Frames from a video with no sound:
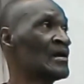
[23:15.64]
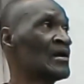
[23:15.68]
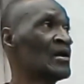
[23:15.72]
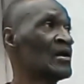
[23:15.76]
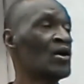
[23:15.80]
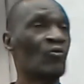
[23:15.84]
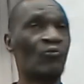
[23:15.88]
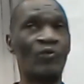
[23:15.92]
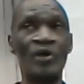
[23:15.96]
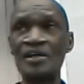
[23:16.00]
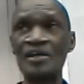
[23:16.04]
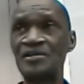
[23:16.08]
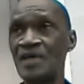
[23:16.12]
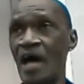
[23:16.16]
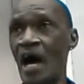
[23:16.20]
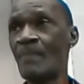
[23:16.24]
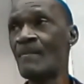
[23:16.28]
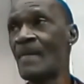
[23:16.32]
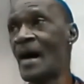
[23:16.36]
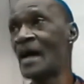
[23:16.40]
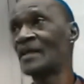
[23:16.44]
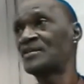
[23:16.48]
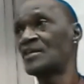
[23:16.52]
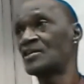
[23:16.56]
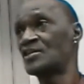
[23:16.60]
We talking
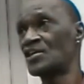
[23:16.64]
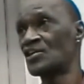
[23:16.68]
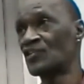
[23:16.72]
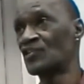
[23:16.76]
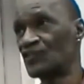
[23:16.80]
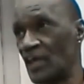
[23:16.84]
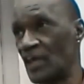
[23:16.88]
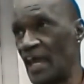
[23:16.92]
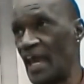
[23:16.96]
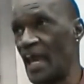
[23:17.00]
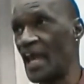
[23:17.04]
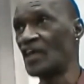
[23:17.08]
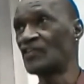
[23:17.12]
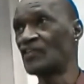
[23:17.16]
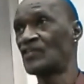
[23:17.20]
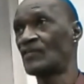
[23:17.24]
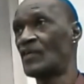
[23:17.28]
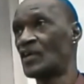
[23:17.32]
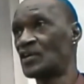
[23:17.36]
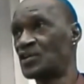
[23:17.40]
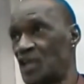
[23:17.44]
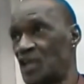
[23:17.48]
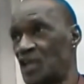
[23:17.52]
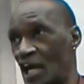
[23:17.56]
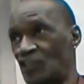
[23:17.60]
about the disease of
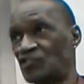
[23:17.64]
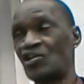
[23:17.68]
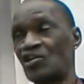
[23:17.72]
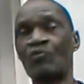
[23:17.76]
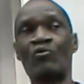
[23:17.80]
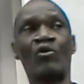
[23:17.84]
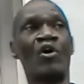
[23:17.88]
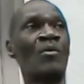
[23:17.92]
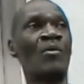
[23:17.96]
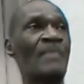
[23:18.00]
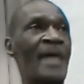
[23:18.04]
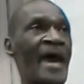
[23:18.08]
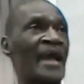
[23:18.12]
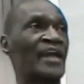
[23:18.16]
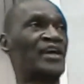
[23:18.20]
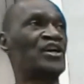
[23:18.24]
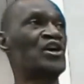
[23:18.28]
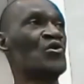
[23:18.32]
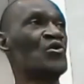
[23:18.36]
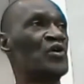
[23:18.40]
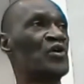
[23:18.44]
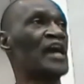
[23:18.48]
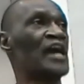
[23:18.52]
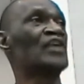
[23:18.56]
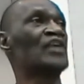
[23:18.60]
addiction will make you
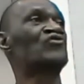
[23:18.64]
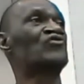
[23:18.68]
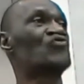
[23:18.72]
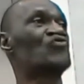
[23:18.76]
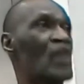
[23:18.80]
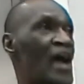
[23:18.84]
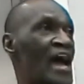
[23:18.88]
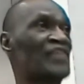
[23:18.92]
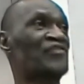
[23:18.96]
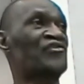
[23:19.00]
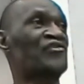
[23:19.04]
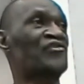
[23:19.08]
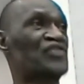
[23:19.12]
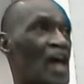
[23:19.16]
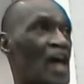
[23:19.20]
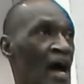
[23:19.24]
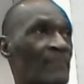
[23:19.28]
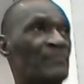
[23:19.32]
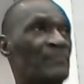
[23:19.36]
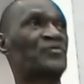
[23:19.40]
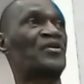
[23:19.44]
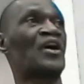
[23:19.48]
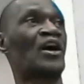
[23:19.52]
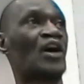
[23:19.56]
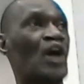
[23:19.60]
get dressed up
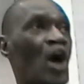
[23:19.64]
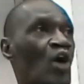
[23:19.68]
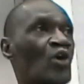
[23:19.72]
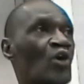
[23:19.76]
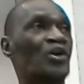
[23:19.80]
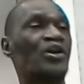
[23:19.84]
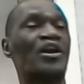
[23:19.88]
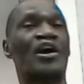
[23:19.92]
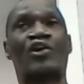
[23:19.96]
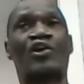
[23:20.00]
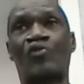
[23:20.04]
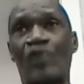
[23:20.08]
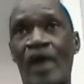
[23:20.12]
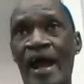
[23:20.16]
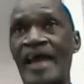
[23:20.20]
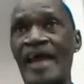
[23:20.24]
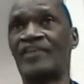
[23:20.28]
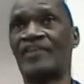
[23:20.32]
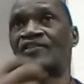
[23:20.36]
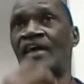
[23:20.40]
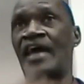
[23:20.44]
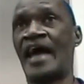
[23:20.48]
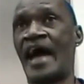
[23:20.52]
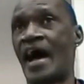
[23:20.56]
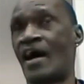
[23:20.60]
to go to the
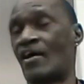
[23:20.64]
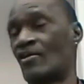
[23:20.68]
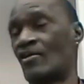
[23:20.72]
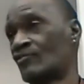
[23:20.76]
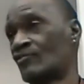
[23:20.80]
crazy house.